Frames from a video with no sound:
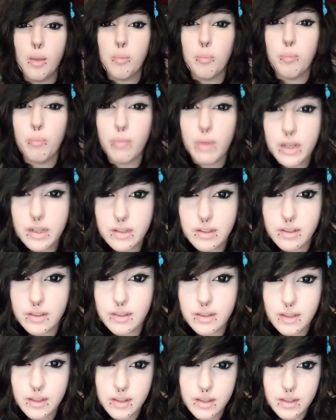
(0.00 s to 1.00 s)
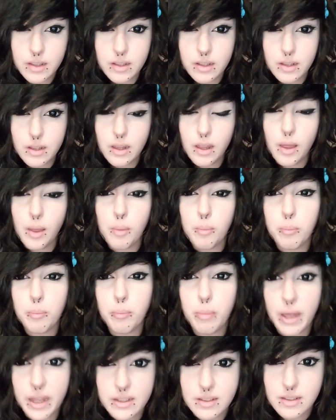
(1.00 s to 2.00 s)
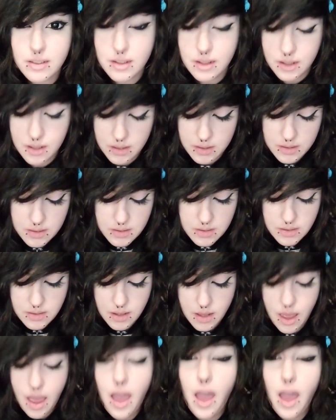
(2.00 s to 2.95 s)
mentally ill besties.